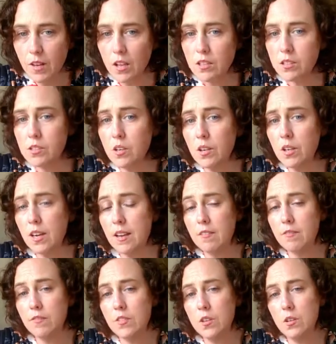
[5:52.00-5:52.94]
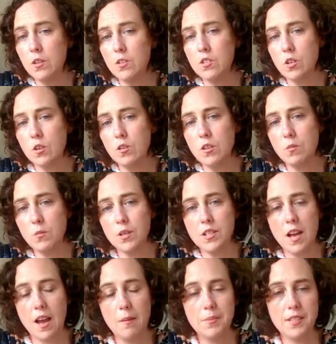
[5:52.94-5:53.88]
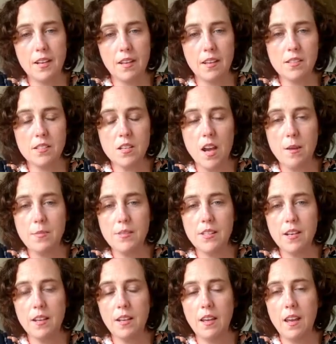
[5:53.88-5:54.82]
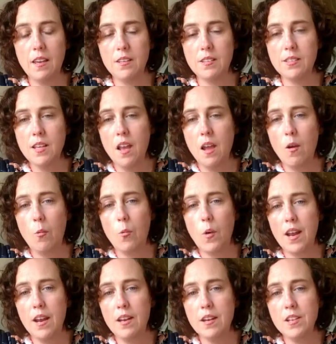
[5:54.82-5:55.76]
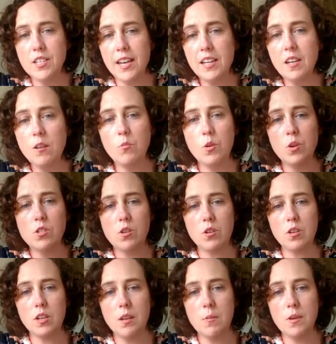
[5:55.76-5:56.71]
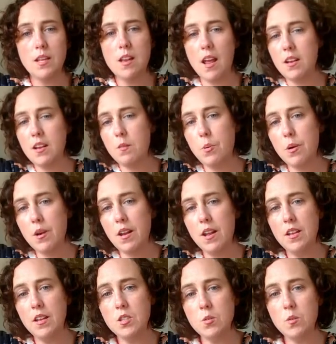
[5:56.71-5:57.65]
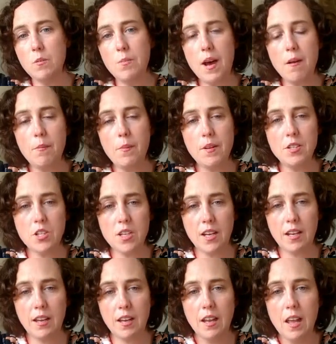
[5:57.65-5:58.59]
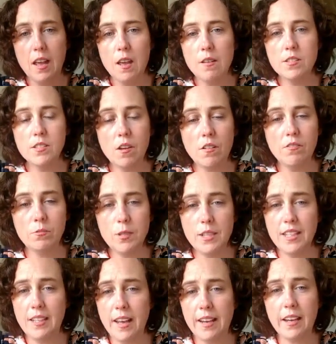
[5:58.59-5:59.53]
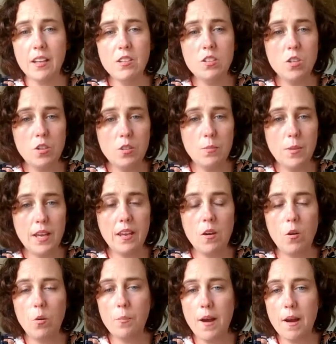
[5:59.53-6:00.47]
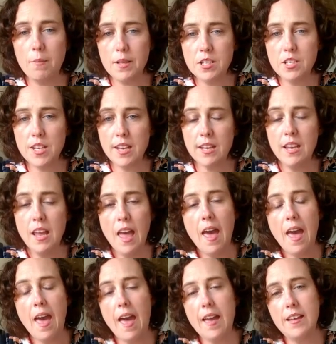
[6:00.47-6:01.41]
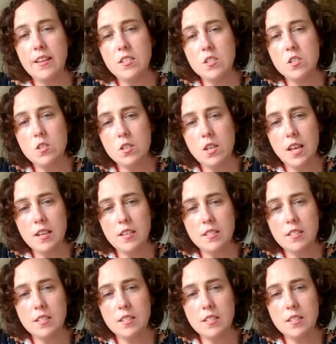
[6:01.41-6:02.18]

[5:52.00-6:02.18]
So if you don't know what typesetting is when you take a Word document and you put it into a publishing software like Adobe or Publisher, and you get